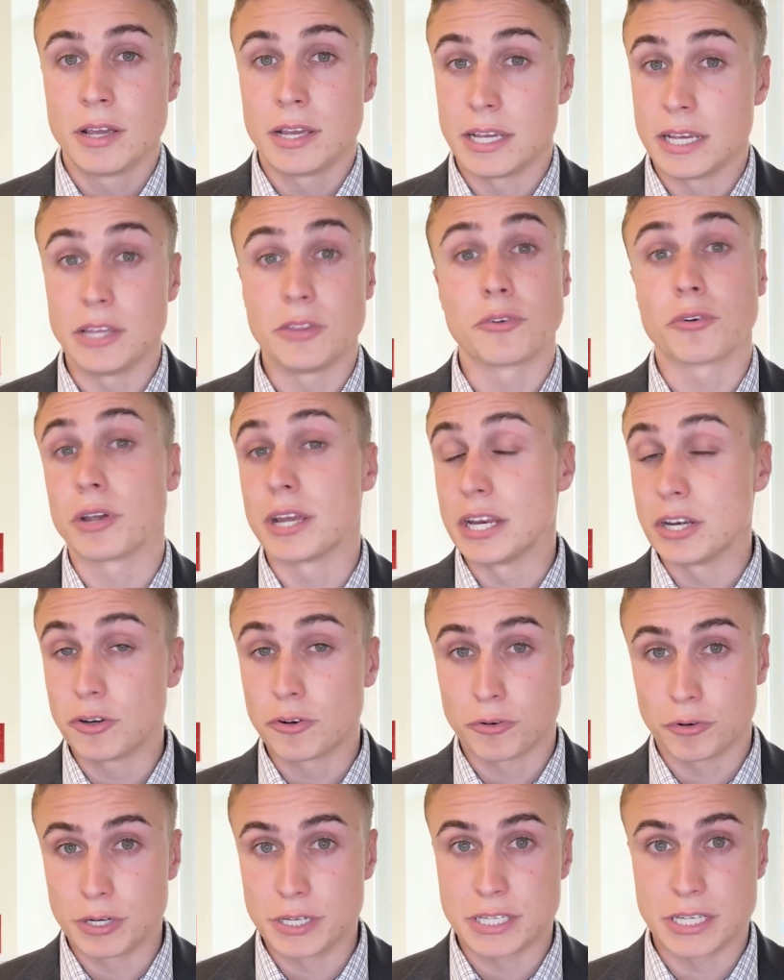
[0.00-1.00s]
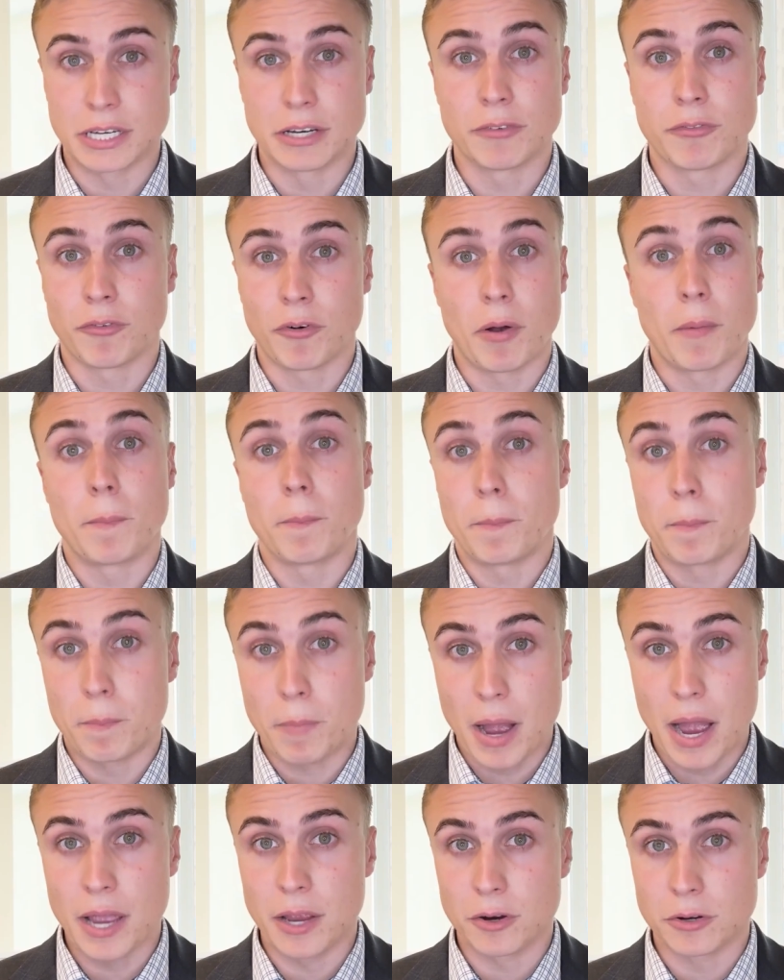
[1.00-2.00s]
either increasing from
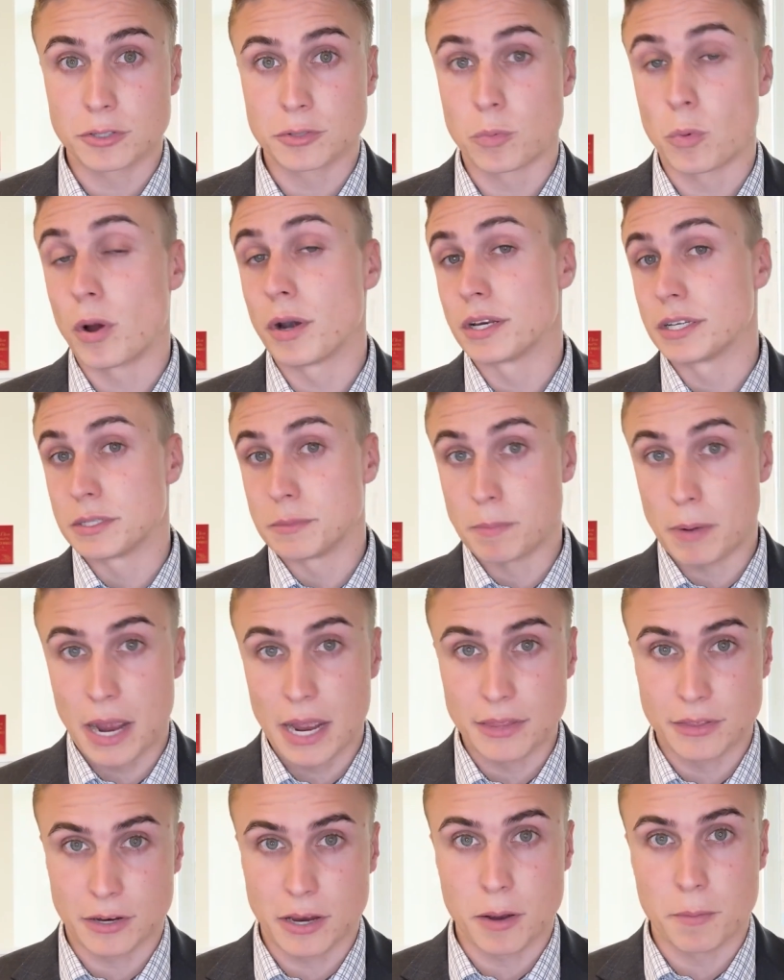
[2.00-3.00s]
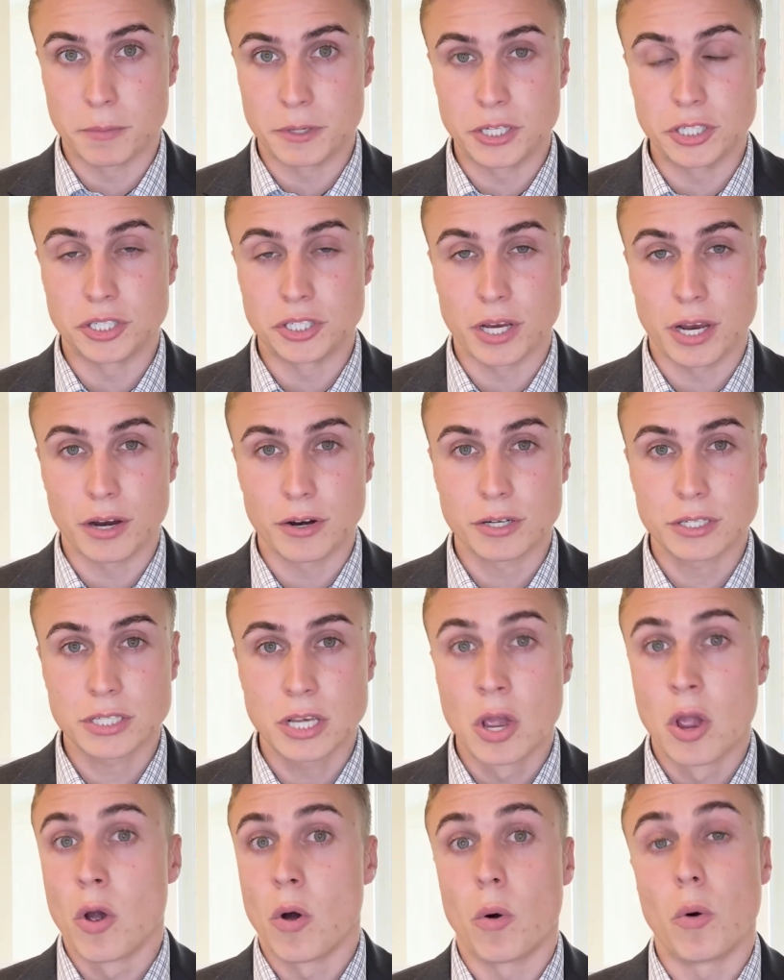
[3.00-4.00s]
buyers wanting to buy the company's shares
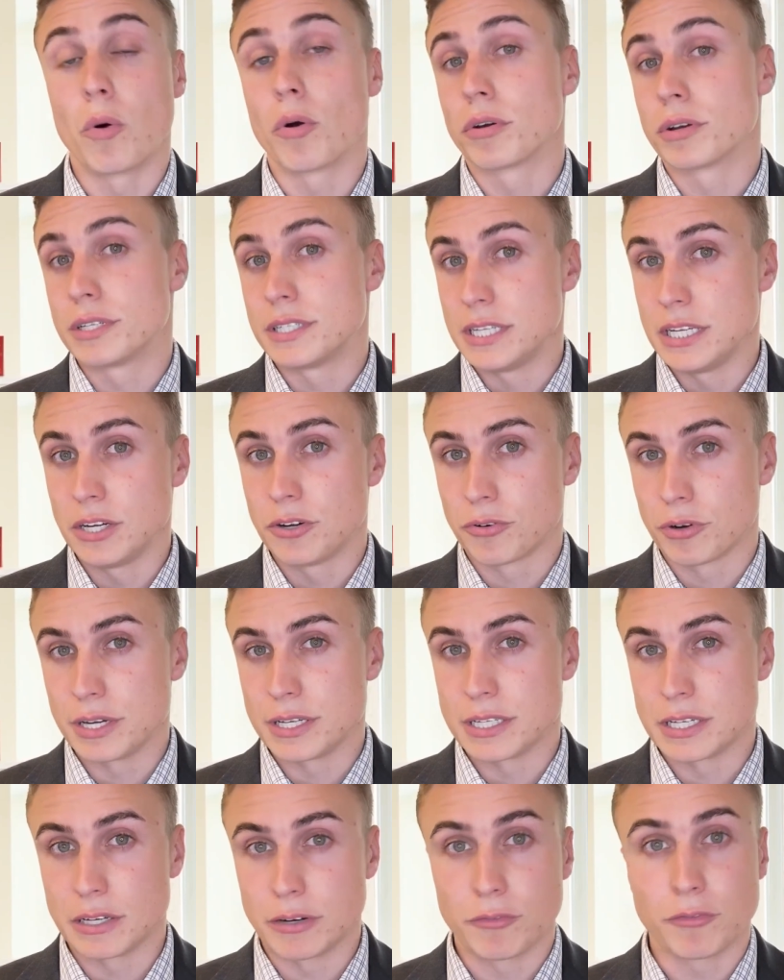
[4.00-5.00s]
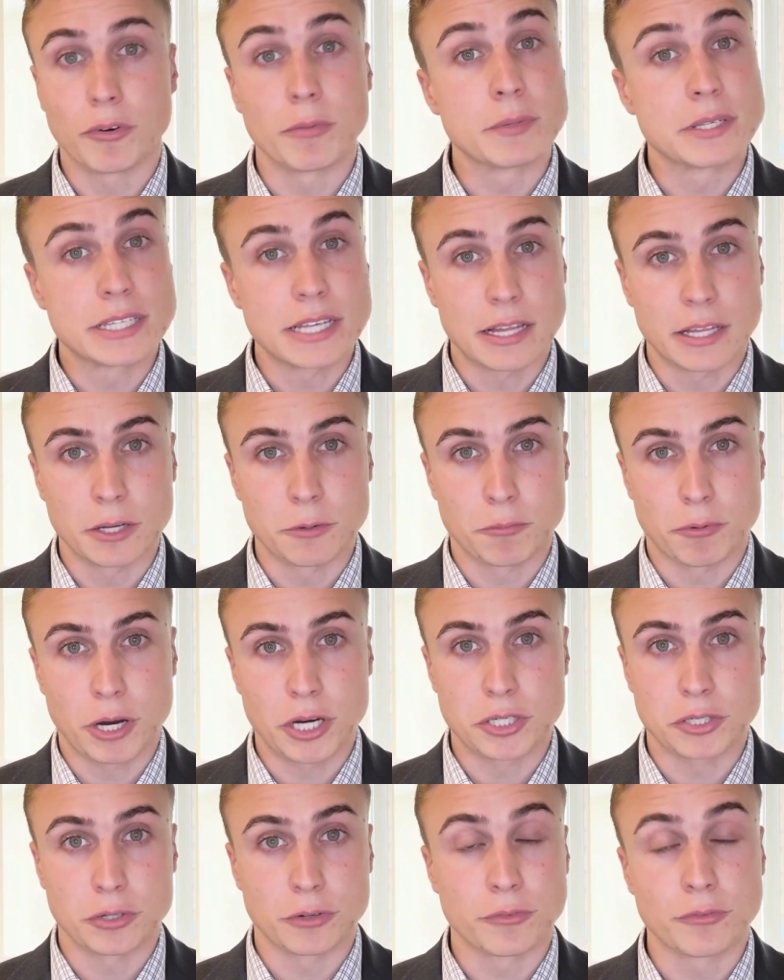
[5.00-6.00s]
or decreasing from selling
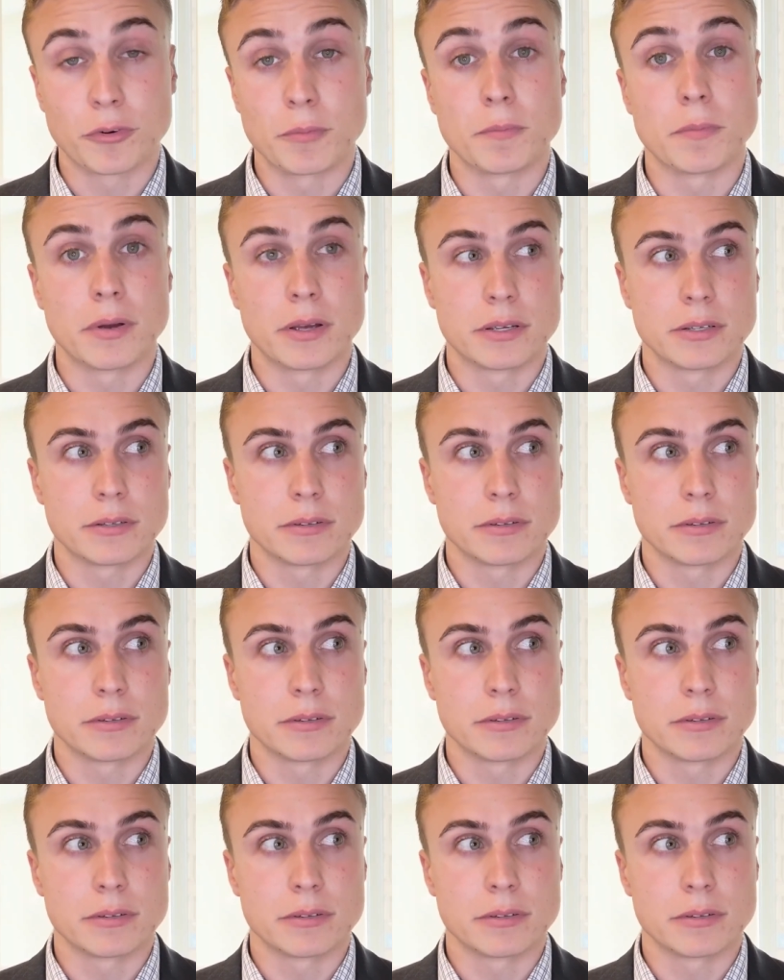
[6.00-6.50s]
pressure from